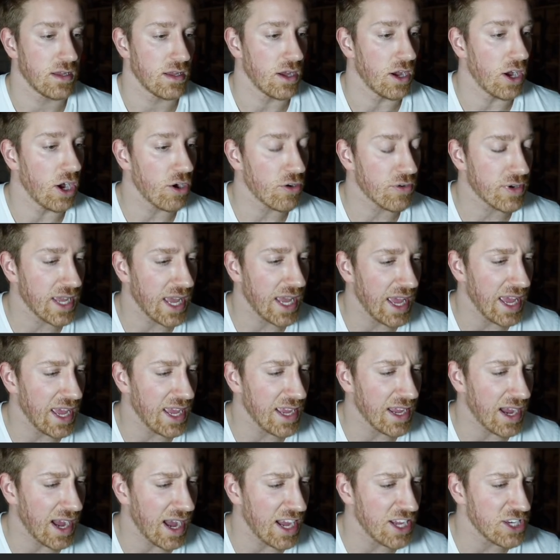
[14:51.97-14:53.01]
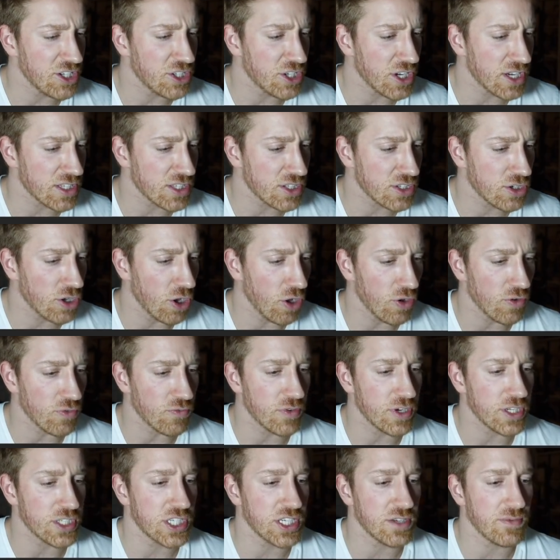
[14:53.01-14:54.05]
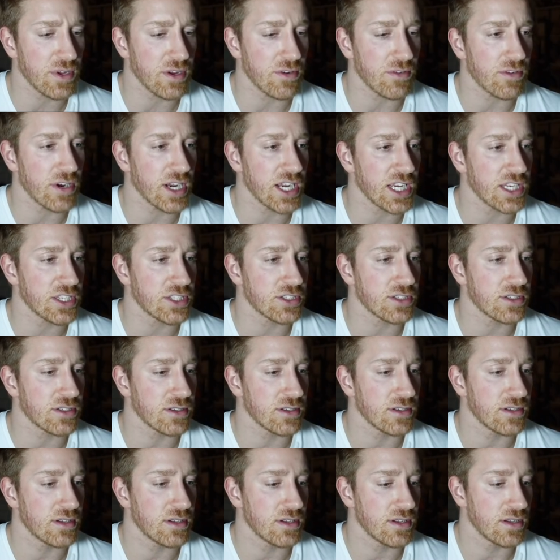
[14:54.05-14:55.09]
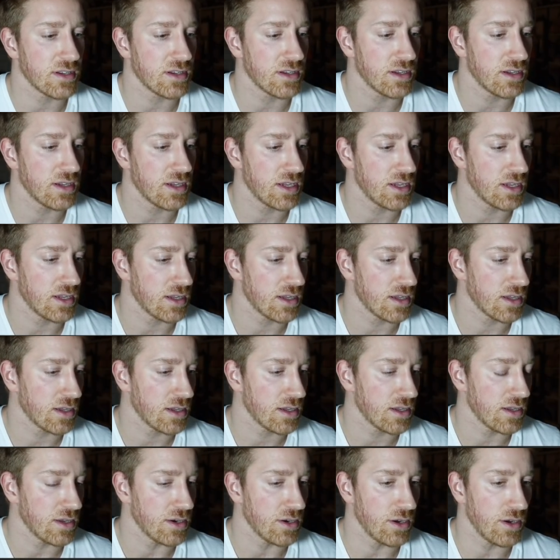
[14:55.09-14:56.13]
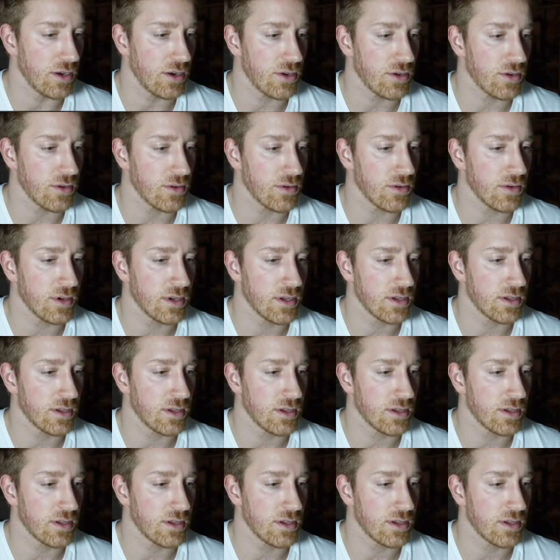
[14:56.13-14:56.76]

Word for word: Okay, I just told Richie we rich. New.